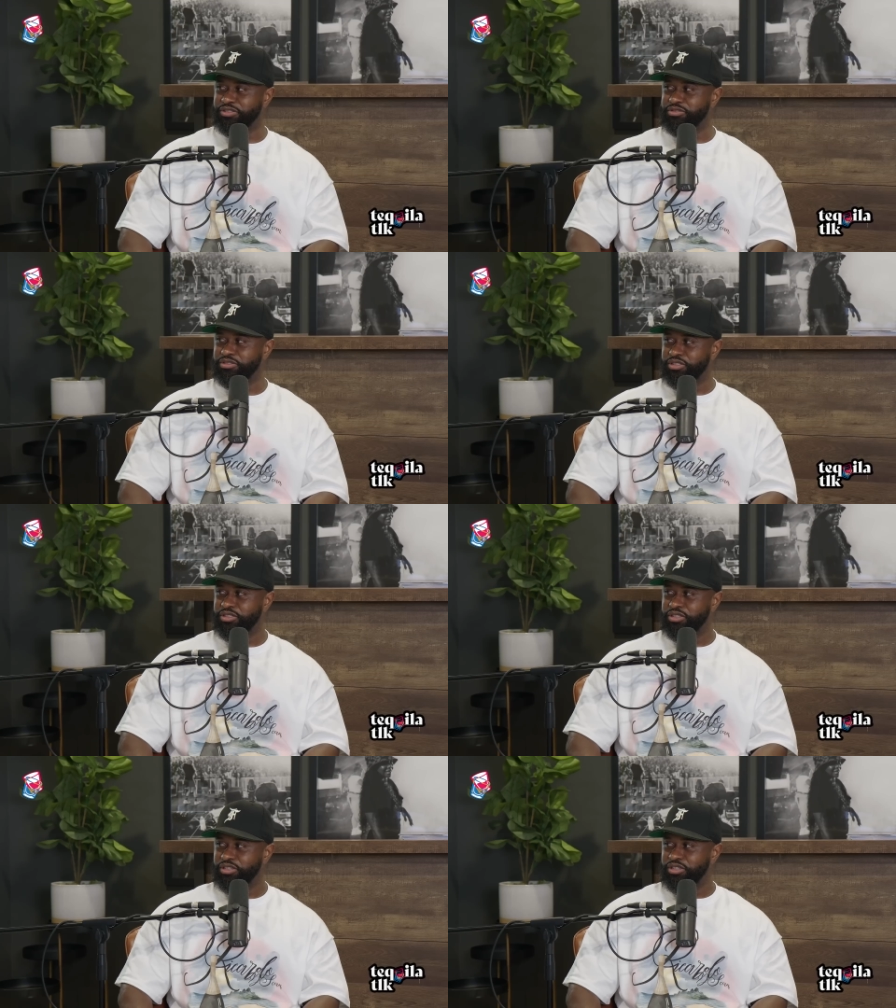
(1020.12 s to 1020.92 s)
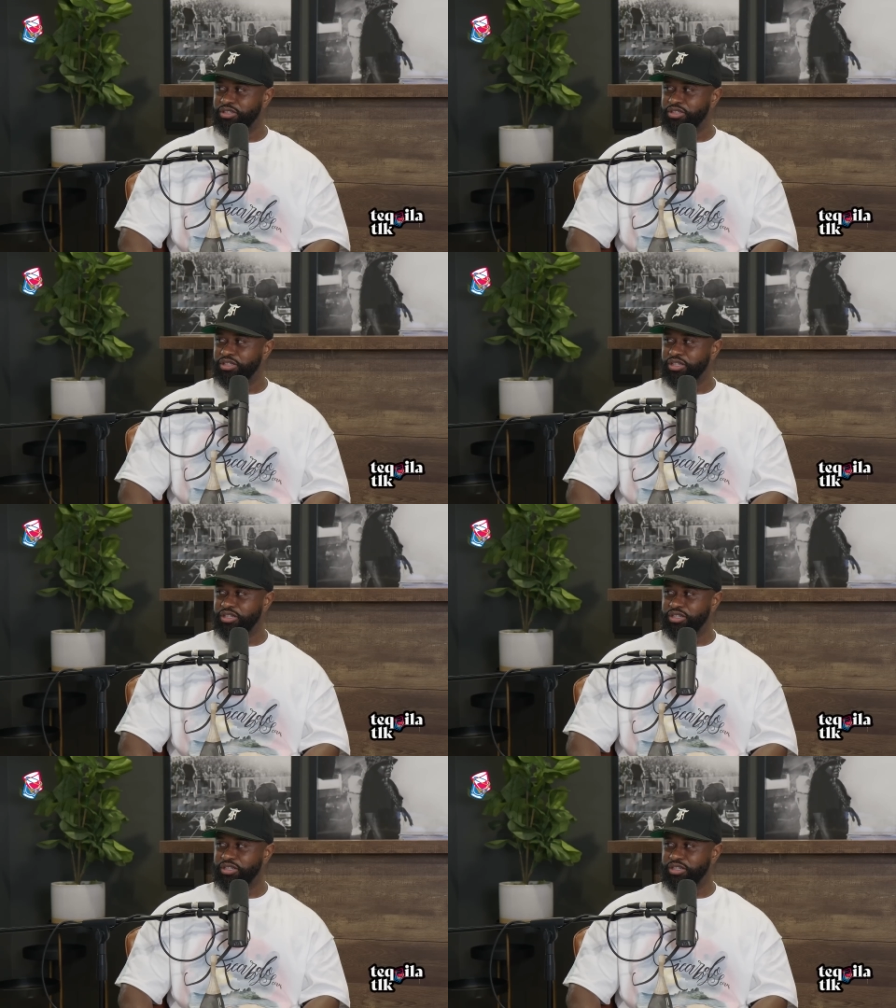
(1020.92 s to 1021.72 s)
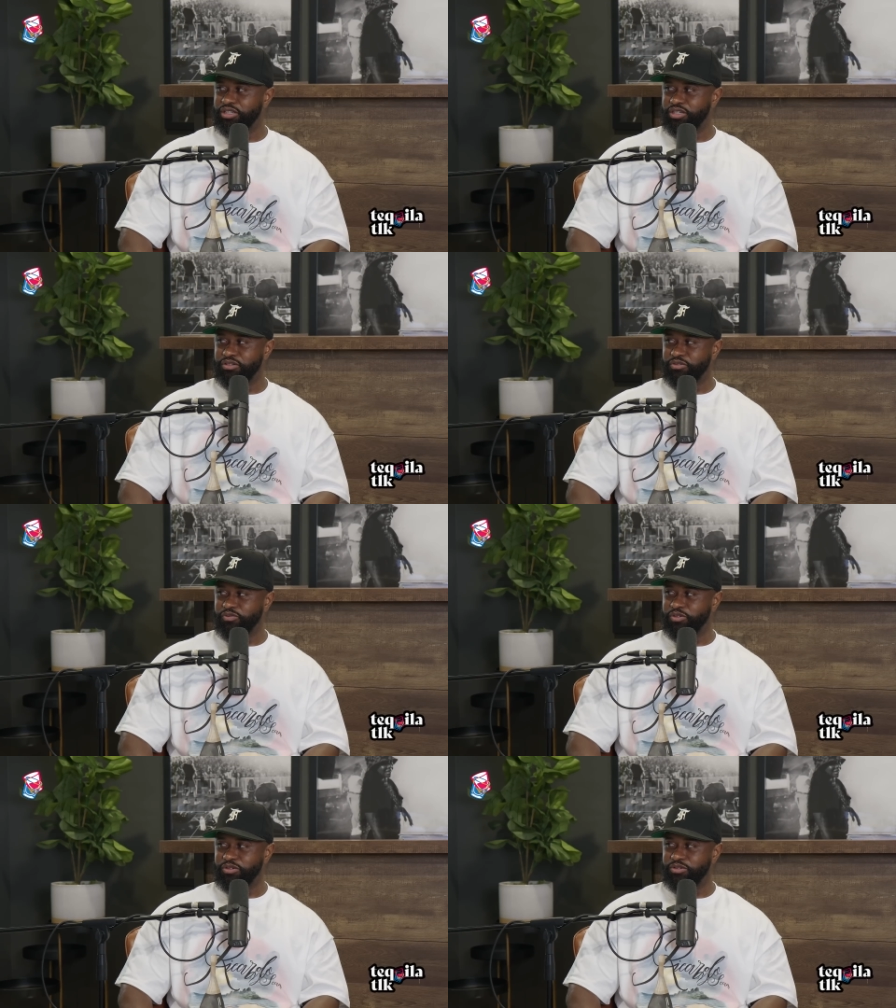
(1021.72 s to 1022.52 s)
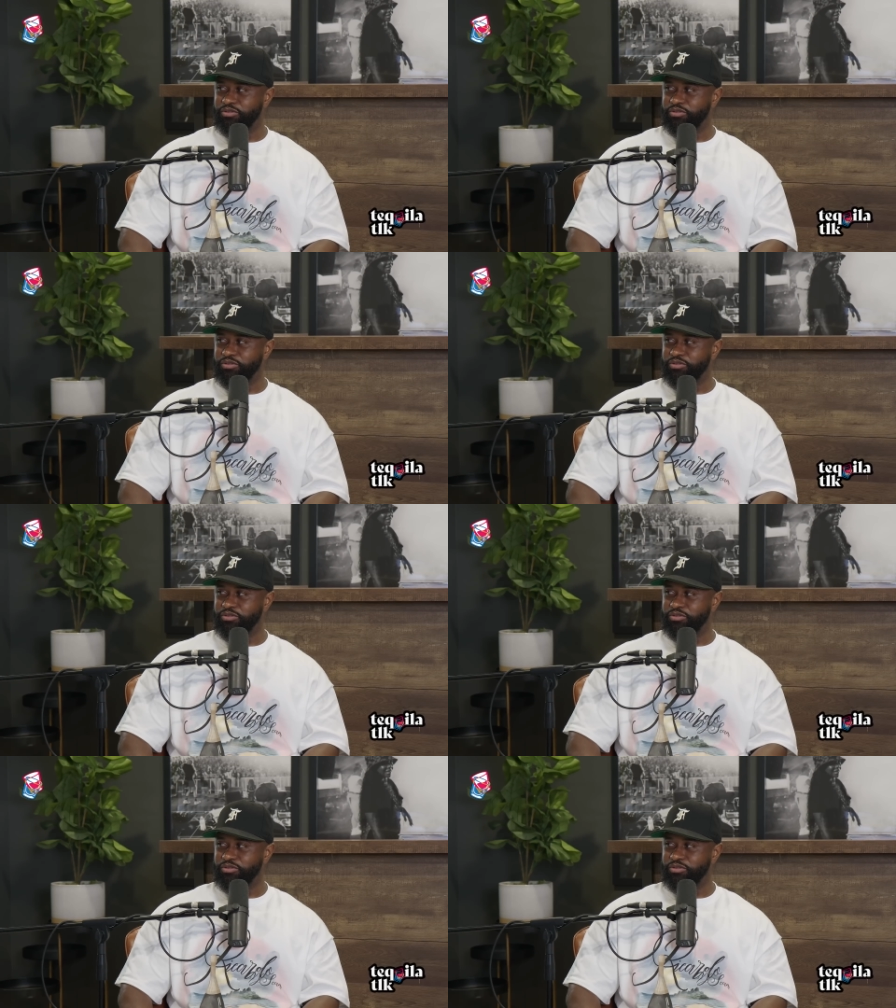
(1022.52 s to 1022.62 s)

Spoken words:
really white, like not like.